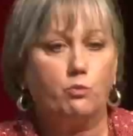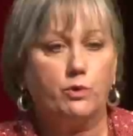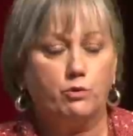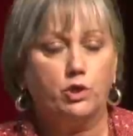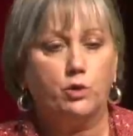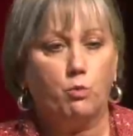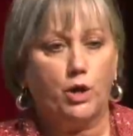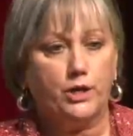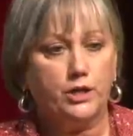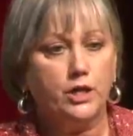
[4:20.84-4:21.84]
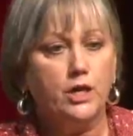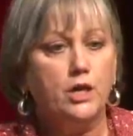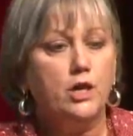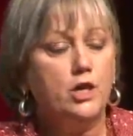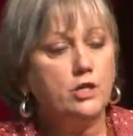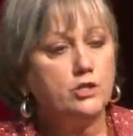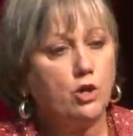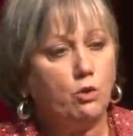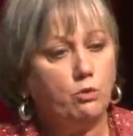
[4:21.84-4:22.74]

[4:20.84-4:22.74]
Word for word: we really wanted. So